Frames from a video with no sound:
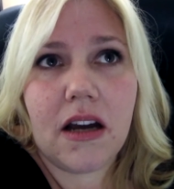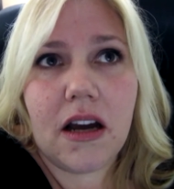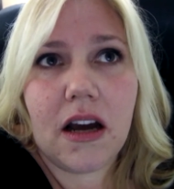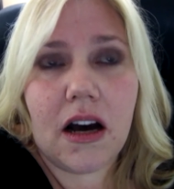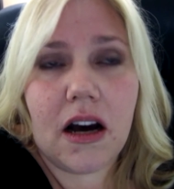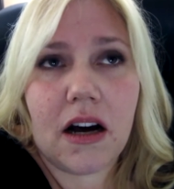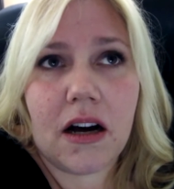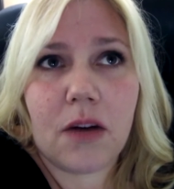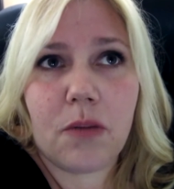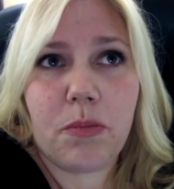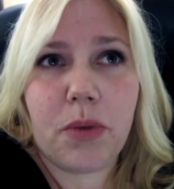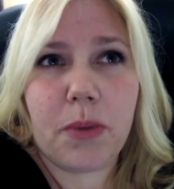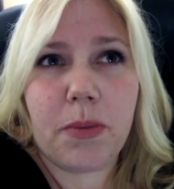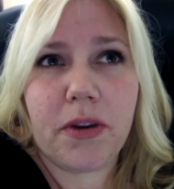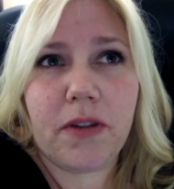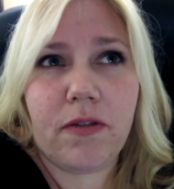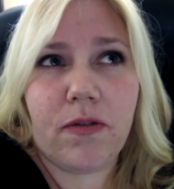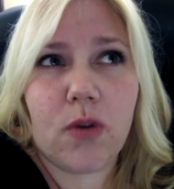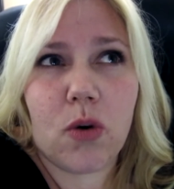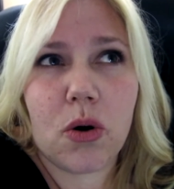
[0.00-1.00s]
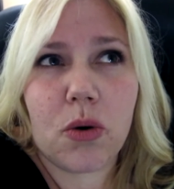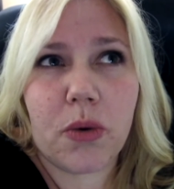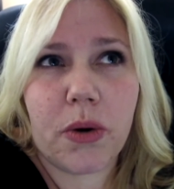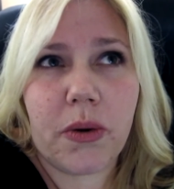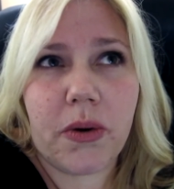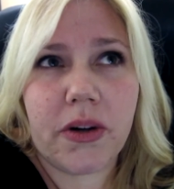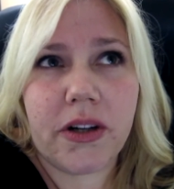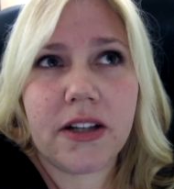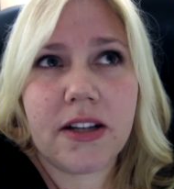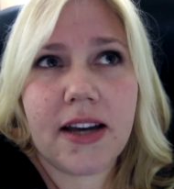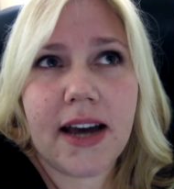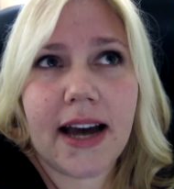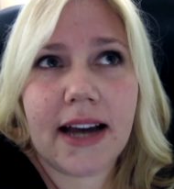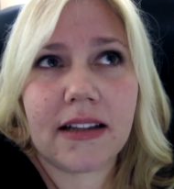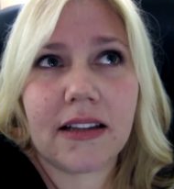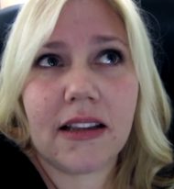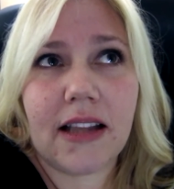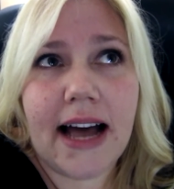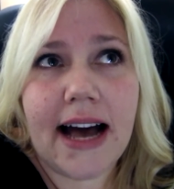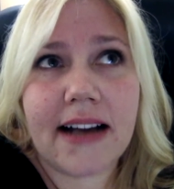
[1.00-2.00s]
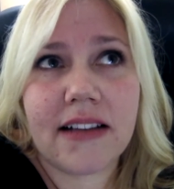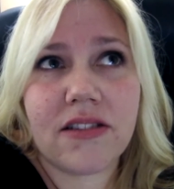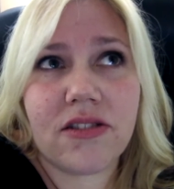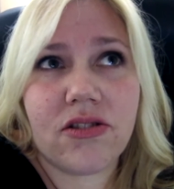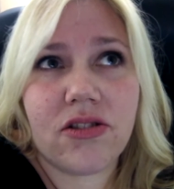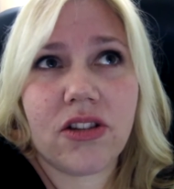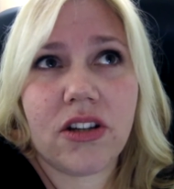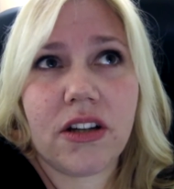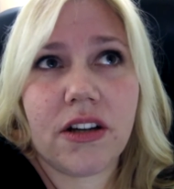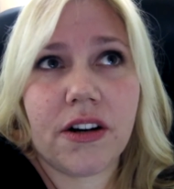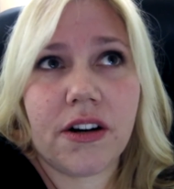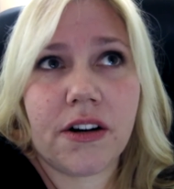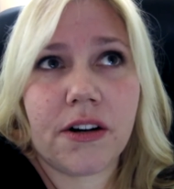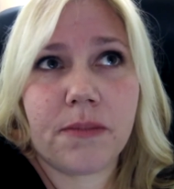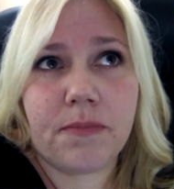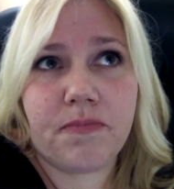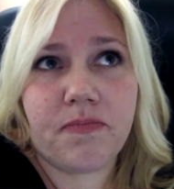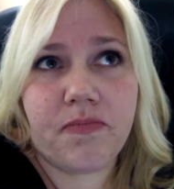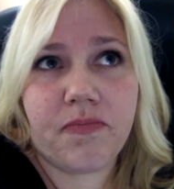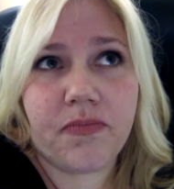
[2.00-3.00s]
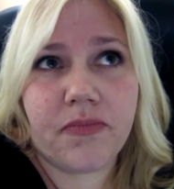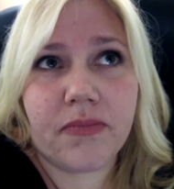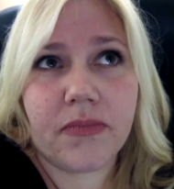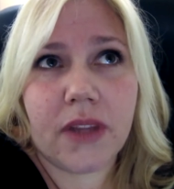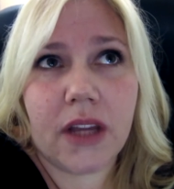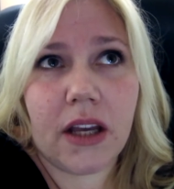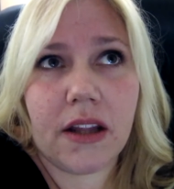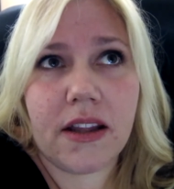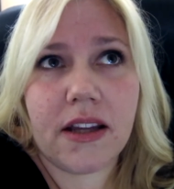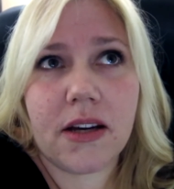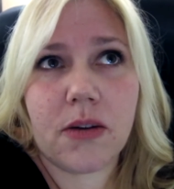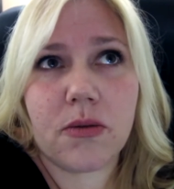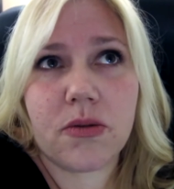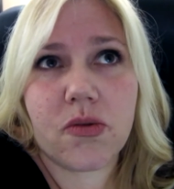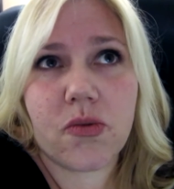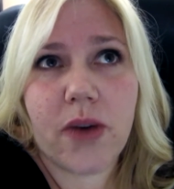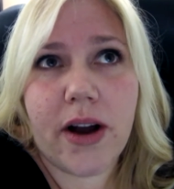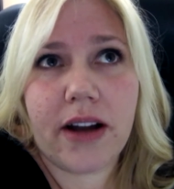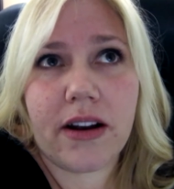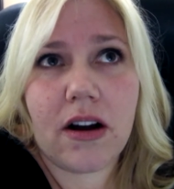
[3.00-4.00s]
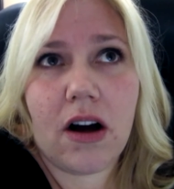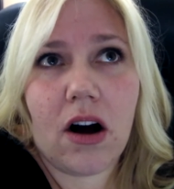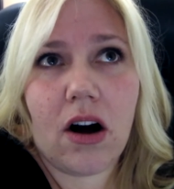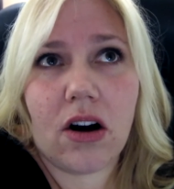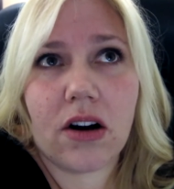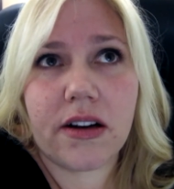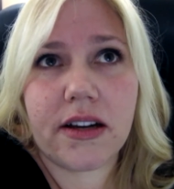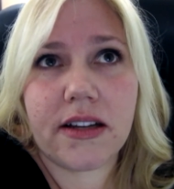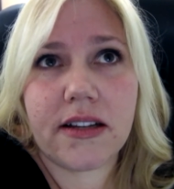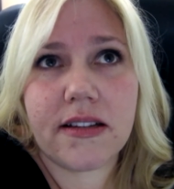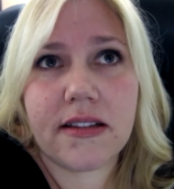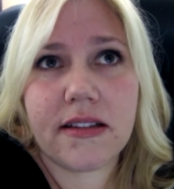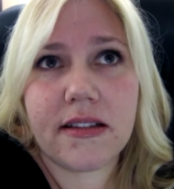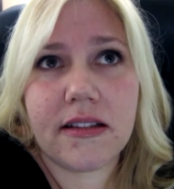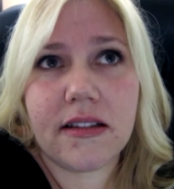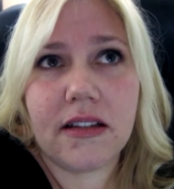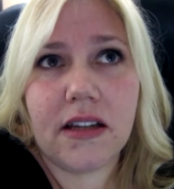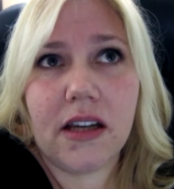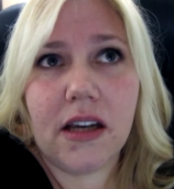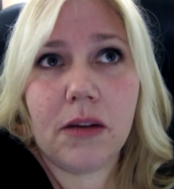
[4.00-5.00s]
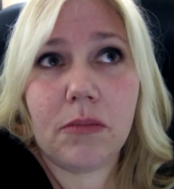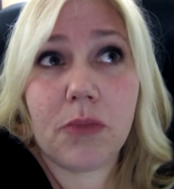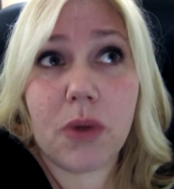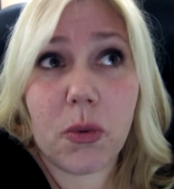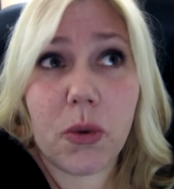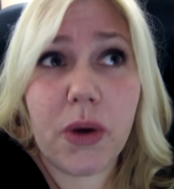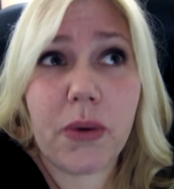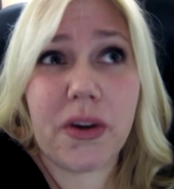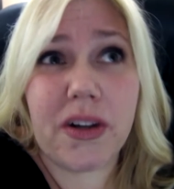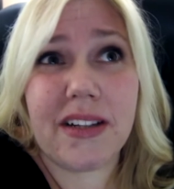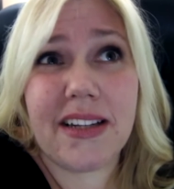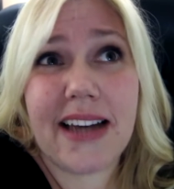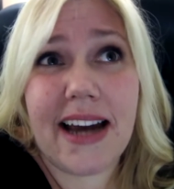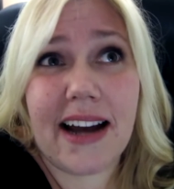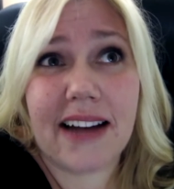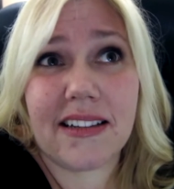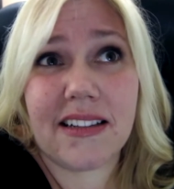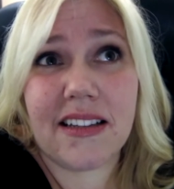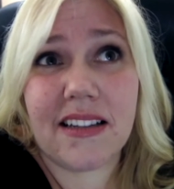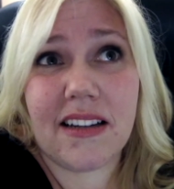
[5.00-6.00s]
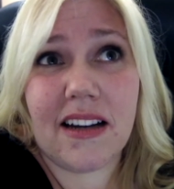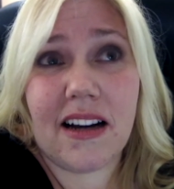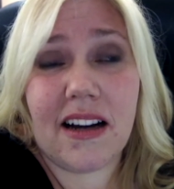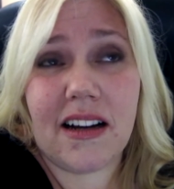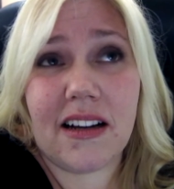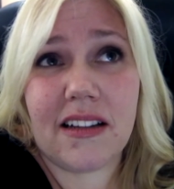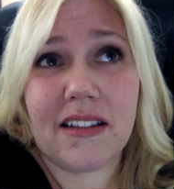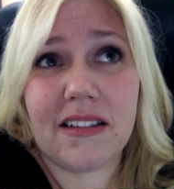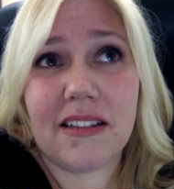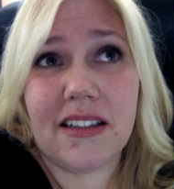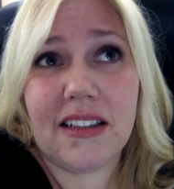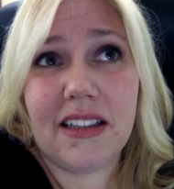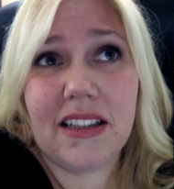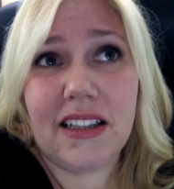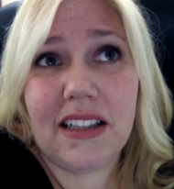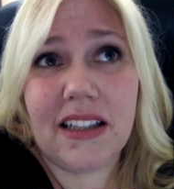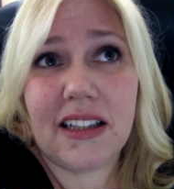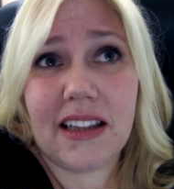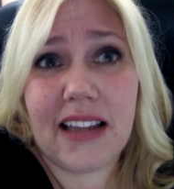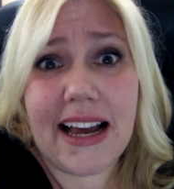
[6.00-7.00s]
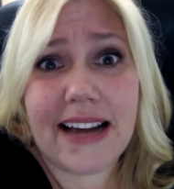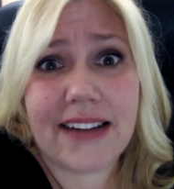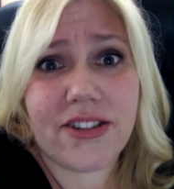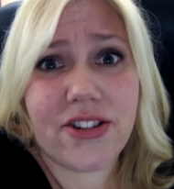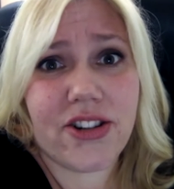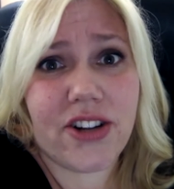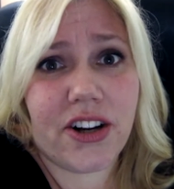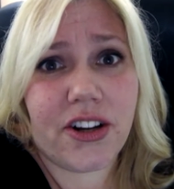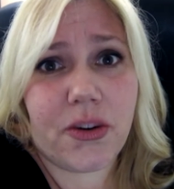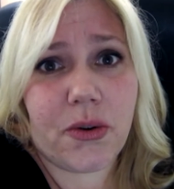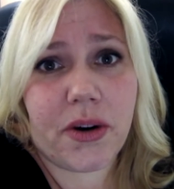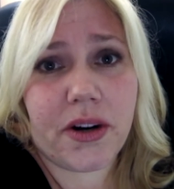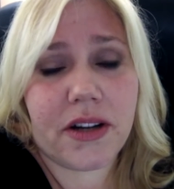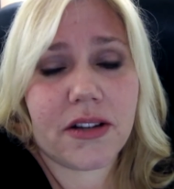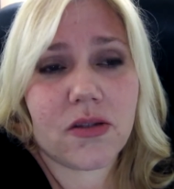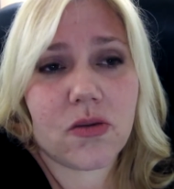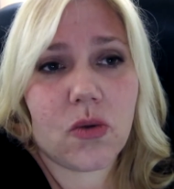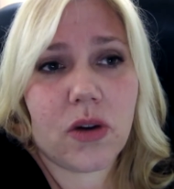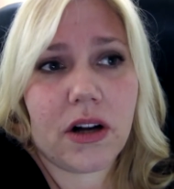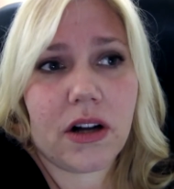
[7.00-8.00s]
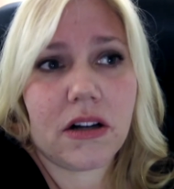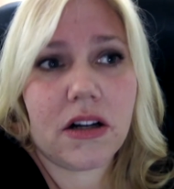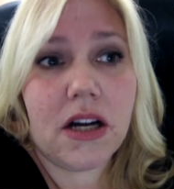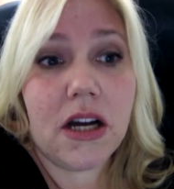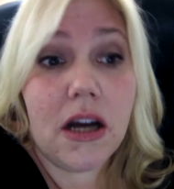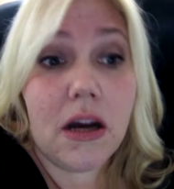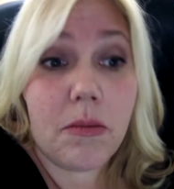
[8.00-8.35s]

Uh, but before we were attacked last year, I think it was around August, but we were attacked uh, last January as well.